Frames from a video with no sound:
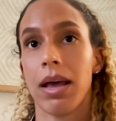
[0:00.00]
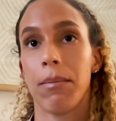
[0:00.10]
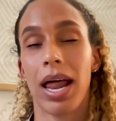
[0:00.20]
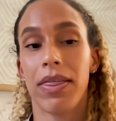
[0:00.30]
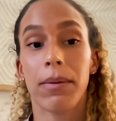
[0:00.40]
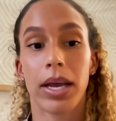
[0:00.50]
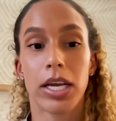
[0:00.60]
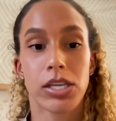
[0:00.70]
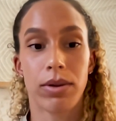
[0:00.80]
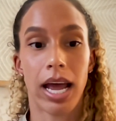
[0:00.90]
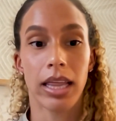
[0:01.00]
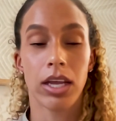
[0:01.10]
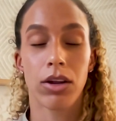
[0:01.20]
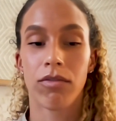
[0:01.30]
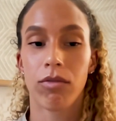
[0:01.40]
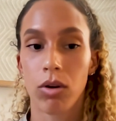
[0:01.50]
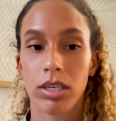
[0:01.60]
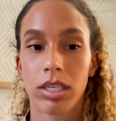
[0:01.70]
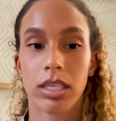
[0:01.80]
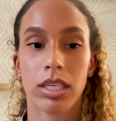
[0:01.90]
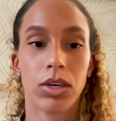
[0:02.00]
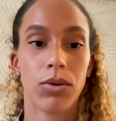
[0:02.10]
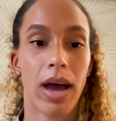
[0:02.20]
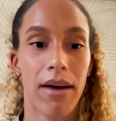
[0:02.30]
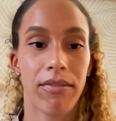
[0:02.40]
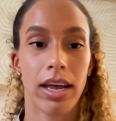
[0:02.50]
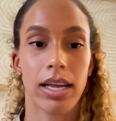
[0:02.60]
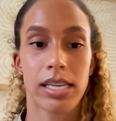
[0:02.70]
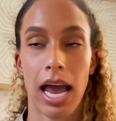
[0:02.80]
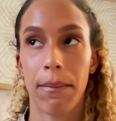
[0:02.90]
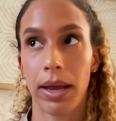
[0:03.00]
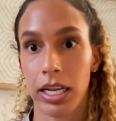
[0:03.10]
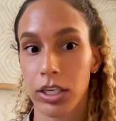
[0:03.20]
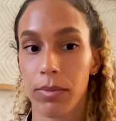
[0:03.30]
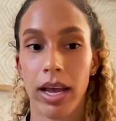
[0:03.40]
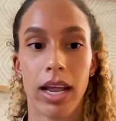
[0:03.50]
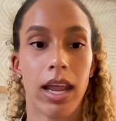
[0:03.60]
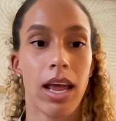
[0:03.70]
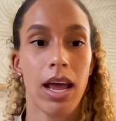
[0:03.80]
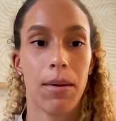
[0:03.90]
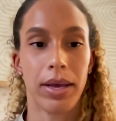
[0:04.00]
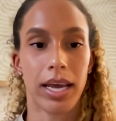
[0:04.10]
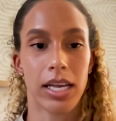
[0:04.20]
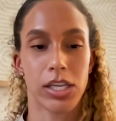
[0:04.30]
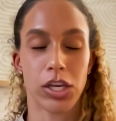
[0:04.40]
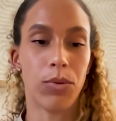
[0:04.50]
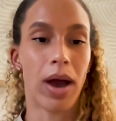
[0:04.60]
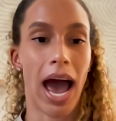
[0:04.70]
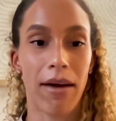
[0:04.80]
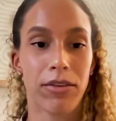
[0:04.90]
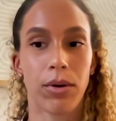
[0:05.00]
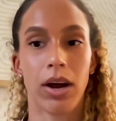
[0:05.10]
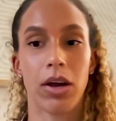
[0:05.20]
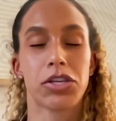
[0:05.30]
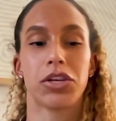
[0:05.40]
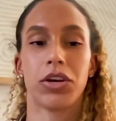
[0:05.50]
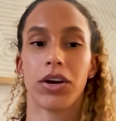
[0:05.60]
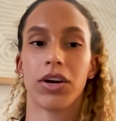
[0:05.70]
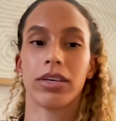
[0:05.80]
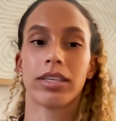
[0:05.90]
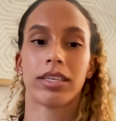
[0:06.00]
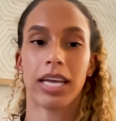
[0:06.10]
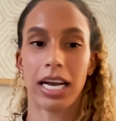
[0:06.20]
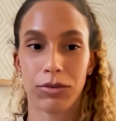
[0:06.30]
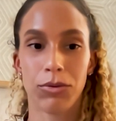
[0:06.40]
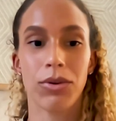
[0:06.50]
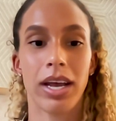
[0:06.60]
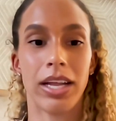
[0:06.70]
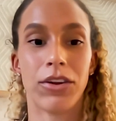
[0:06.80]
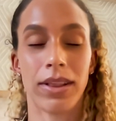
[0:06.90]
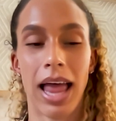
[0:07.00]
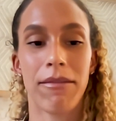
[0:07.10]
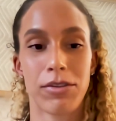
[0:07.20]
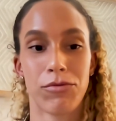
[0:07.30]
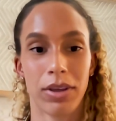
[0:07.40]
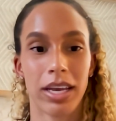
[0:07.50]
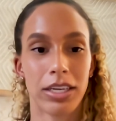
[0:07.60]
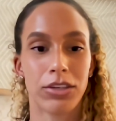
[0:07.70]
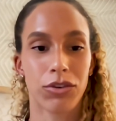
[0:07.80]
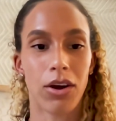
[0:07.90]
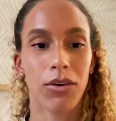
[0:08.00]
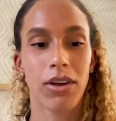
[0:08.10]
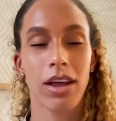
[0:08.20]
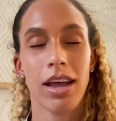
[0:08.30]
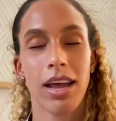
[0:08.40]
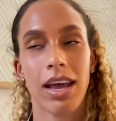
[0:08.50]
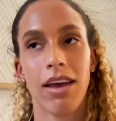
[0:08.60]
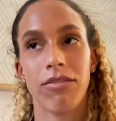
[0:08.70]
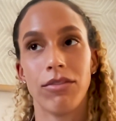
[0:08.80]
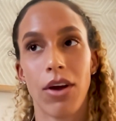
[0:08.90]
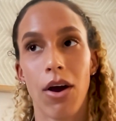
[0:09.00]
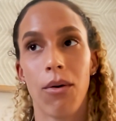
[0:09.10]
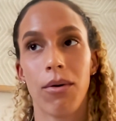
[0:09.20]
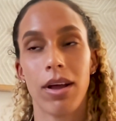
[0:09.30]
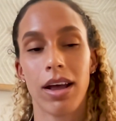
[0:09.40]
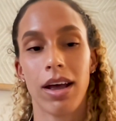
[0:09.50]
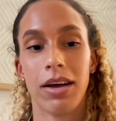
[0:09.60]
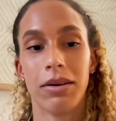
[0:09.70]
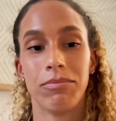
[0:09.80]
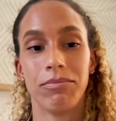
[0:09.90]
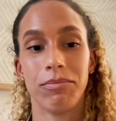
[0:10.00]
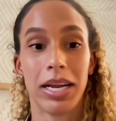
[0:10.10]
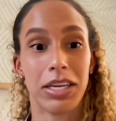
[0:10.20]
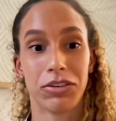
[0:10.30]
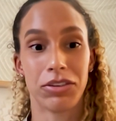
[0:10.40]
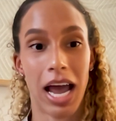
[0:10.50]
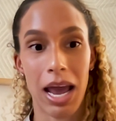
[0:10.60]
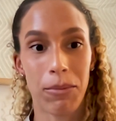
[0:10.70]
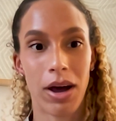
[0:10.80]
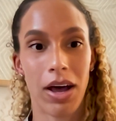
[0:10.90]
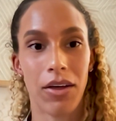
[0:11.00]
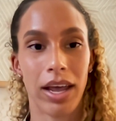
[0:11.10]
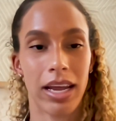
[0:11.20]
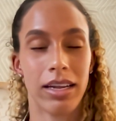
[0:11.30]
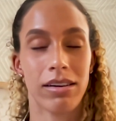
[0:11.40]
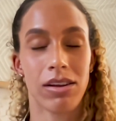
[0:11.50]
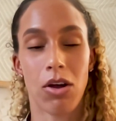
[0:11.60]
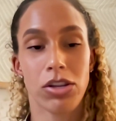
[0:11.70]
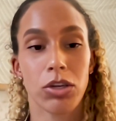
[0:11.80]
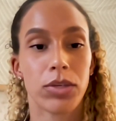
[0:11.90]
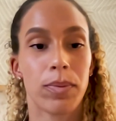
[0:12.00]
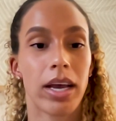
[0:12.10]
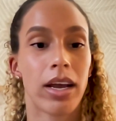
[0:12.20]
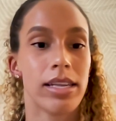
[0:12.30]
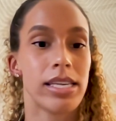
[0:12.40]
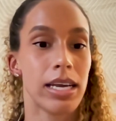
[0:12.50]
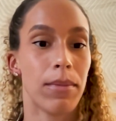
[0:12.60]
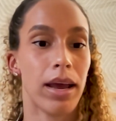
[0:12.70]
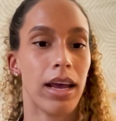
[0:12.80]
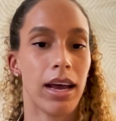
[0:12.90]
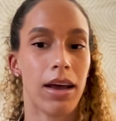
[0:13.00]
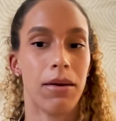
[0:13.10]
But I think being a student athlete, you're forced to have that time management because you have to, or else your schedule and your life is really going to struggle if you don't manage your time well. And also just being a good teammate.